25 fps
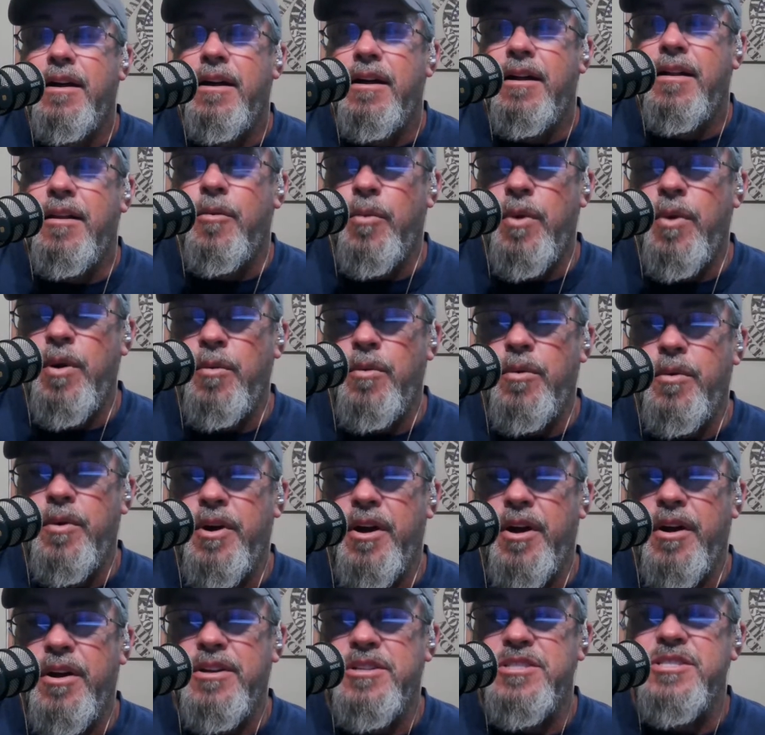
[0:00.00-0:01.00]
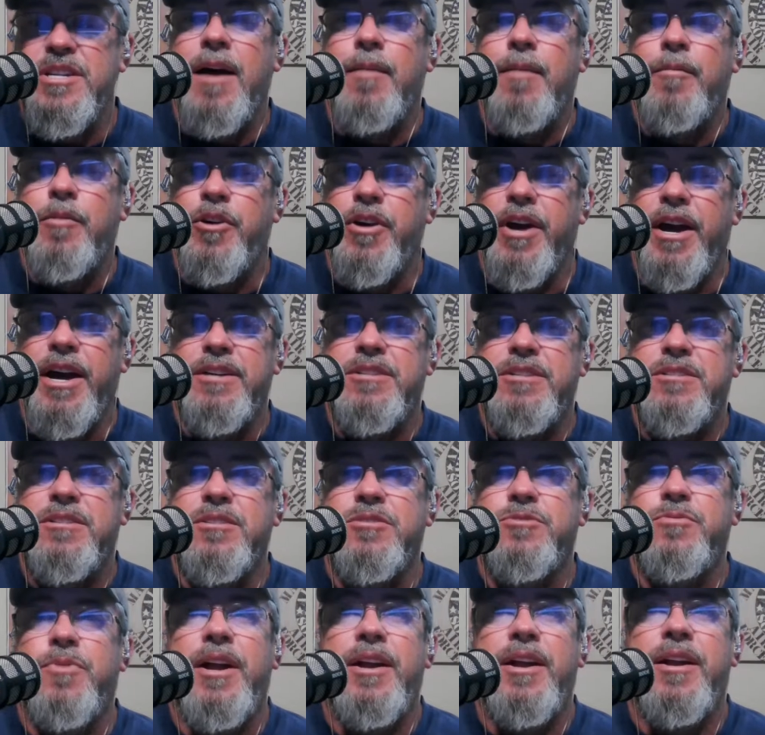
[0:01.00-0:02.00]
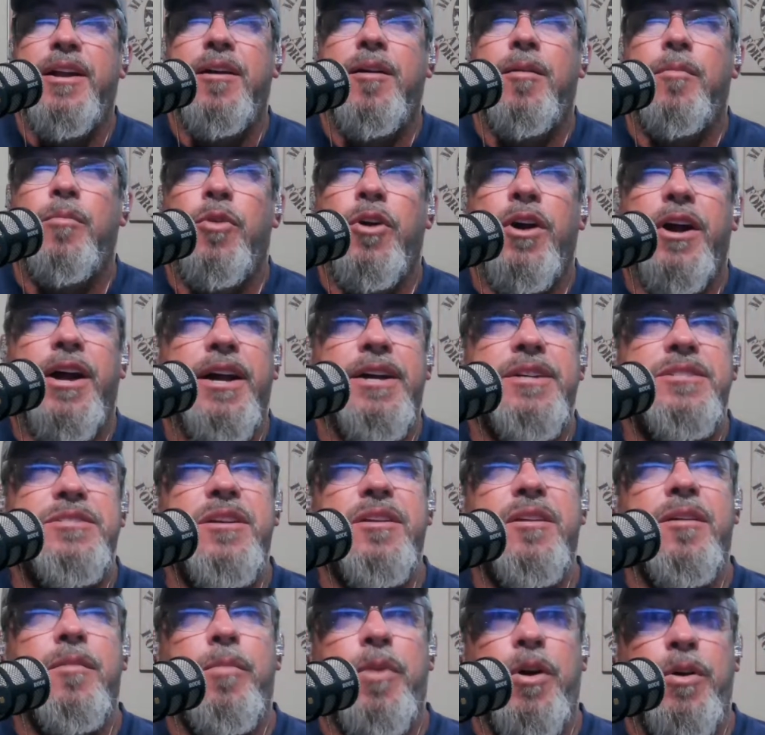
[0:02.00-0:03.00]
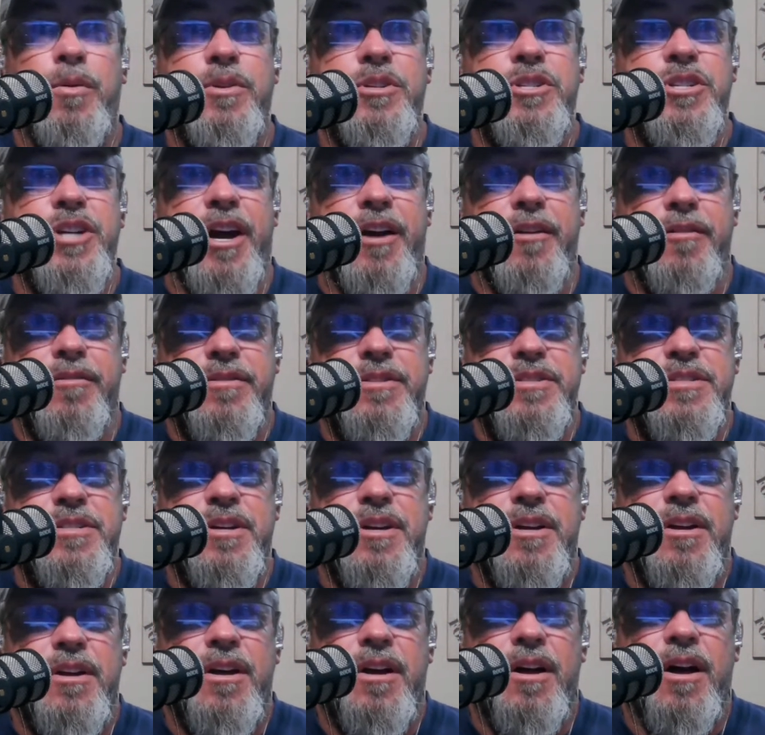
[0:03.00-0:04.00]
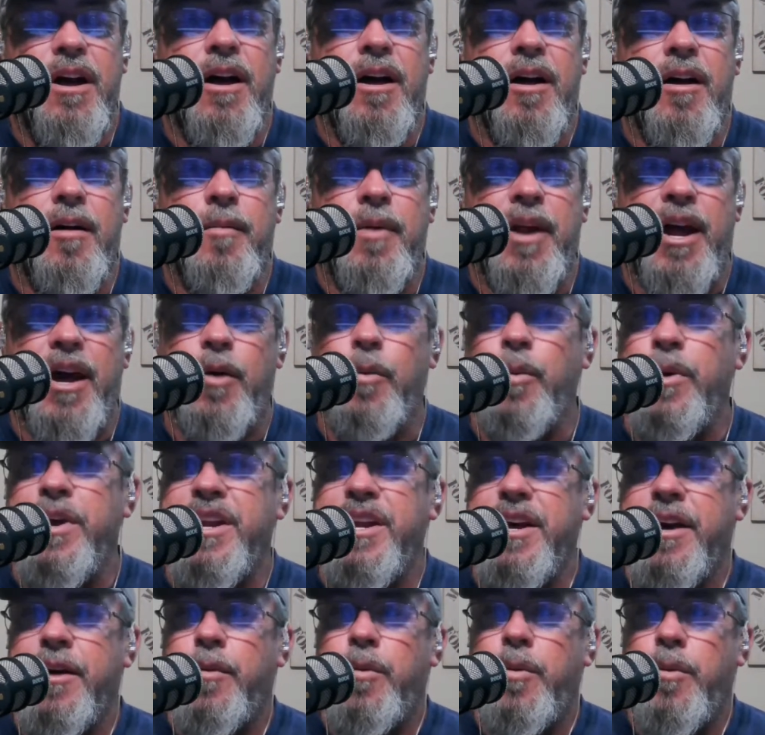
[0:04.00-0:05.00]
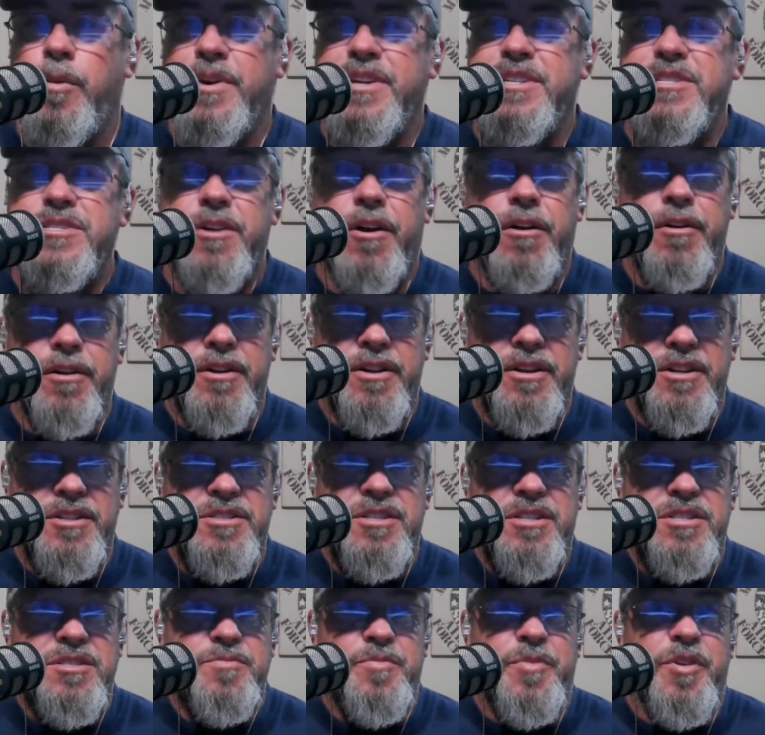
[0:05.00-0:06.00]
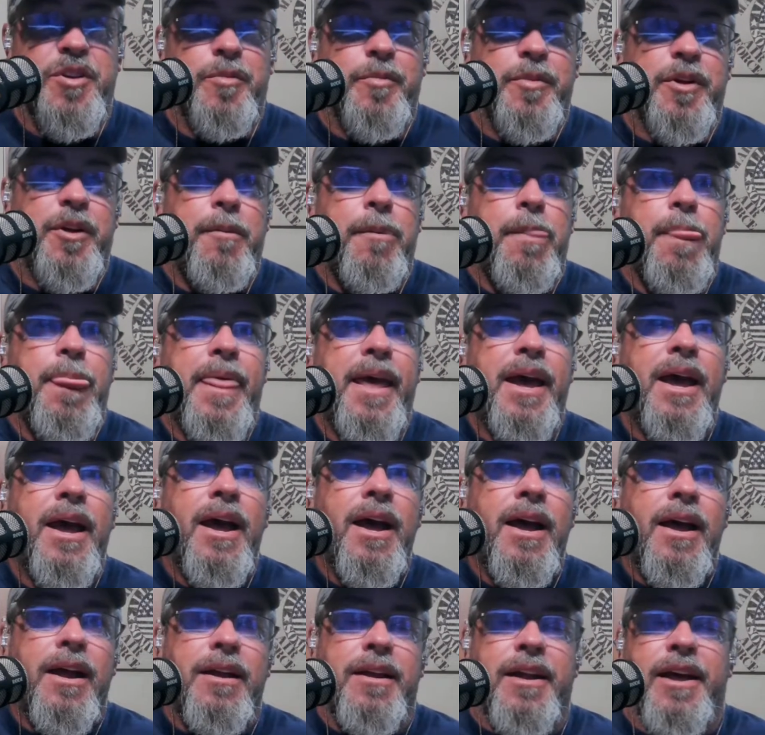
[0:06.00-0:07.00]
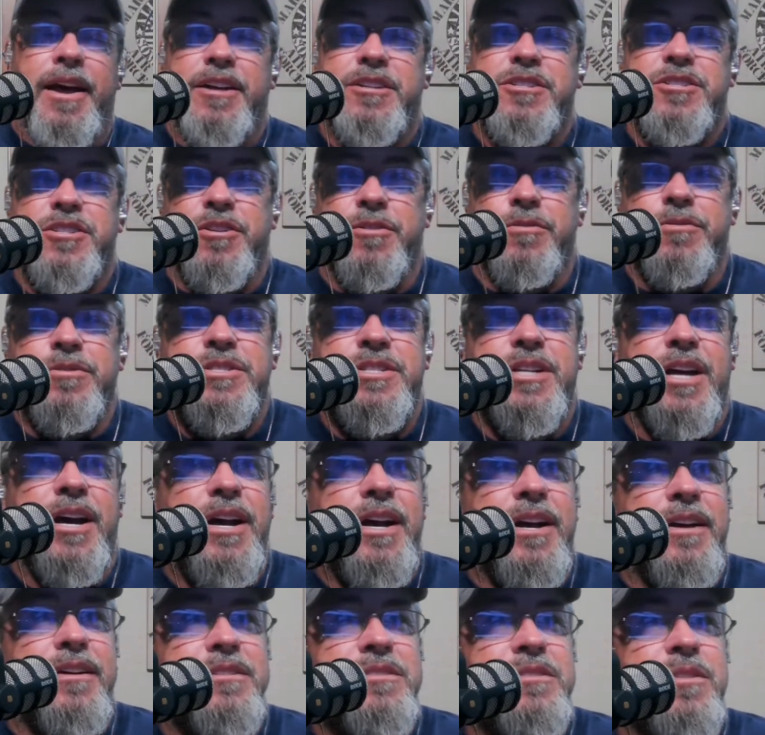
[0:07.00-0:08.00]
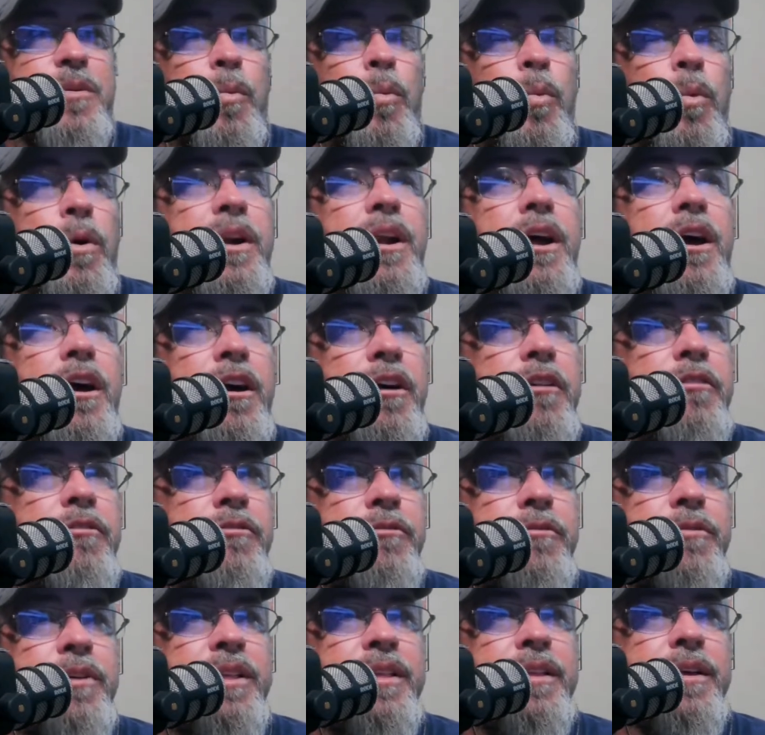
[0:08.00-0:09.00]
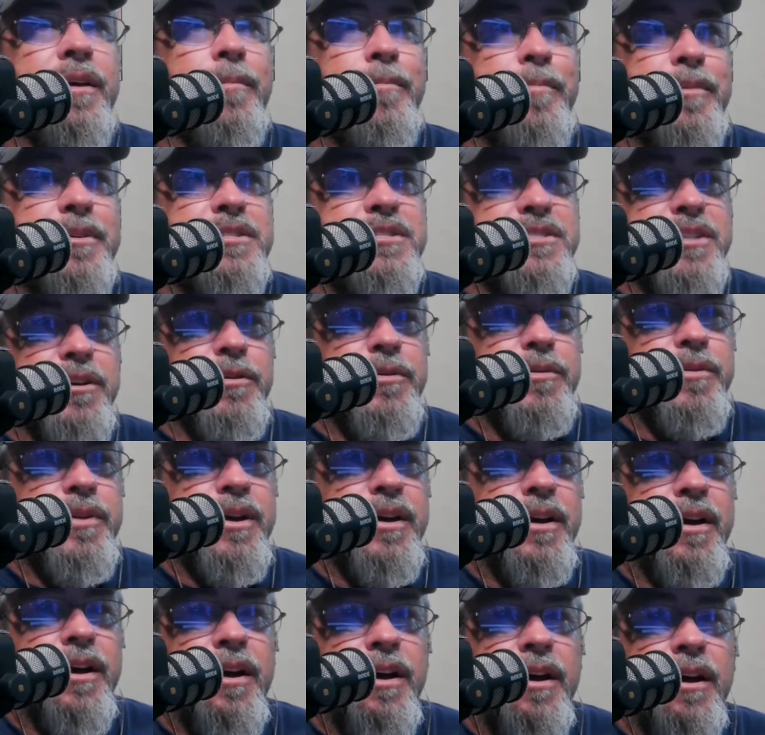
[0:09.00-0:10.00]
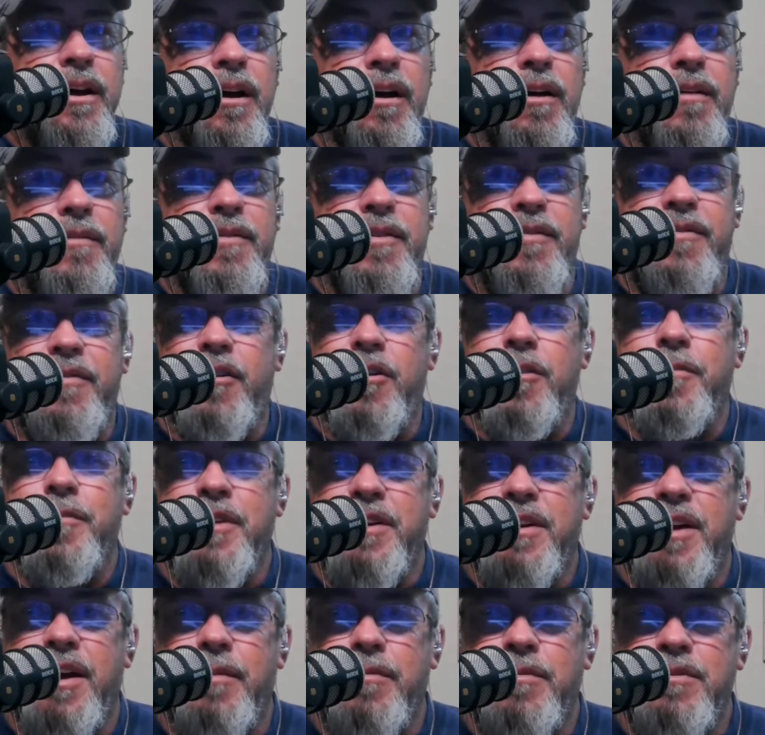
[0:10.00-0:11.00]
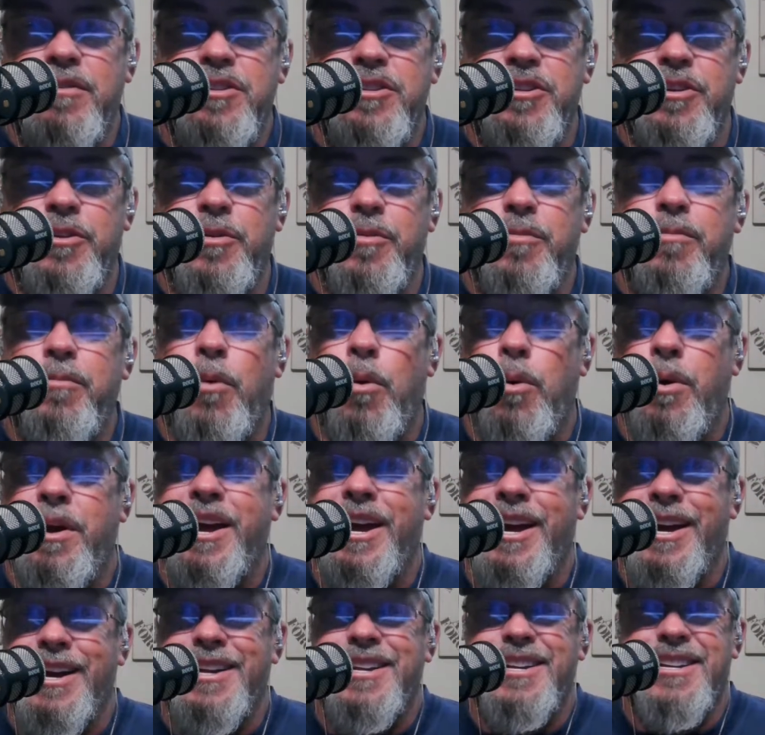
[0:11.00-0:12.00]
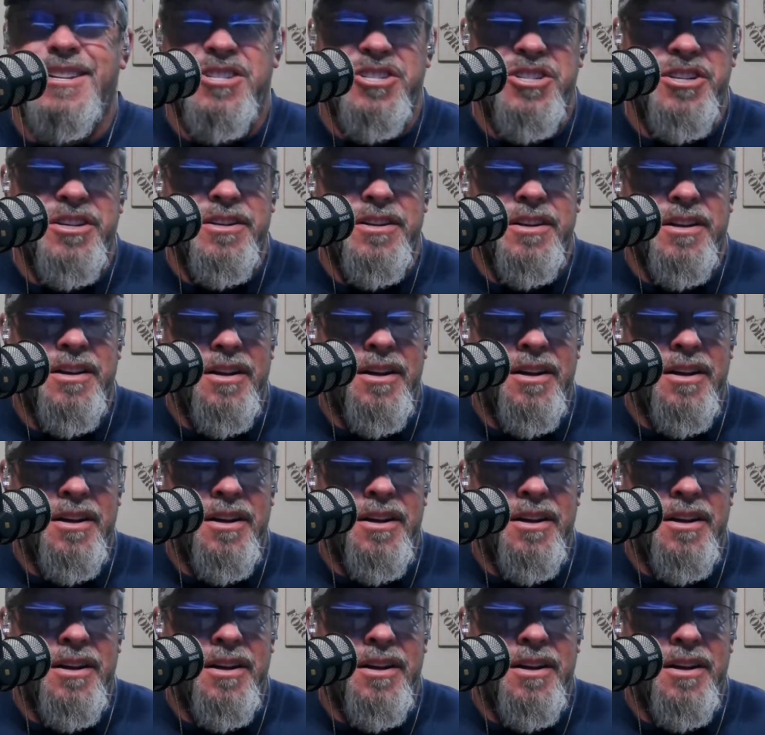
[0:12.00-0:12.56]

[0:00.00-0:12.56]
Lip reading: going to simulcast, because right now I'm broadcasting to both channels like we did when we started this experiment. Next Tuesday is the 100th episode of the Farm to Table Show Morning Edition.